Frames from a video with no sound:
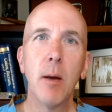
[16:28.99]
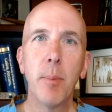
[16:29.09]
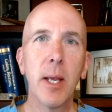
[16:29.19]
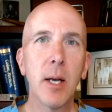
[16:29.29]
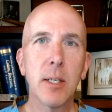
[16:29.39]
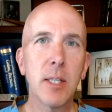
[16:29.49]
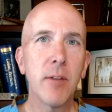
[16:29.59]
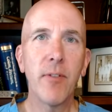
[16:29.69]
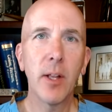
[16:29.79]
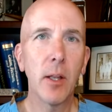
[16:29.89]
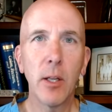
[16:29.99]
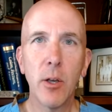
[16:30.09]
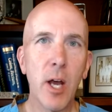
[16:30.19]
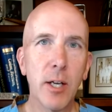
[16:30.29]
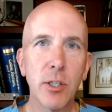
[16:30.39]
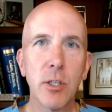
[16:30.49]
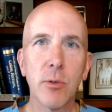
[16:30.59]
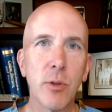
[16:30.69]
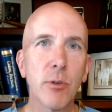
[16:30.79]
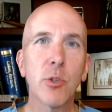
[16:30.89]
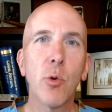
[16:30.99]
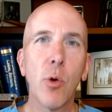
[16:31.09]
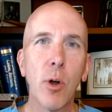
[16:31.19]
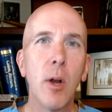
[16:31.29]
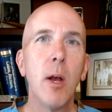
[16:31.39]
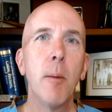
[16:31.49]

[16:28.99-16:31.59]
because they feel a little nauseous or they're sore.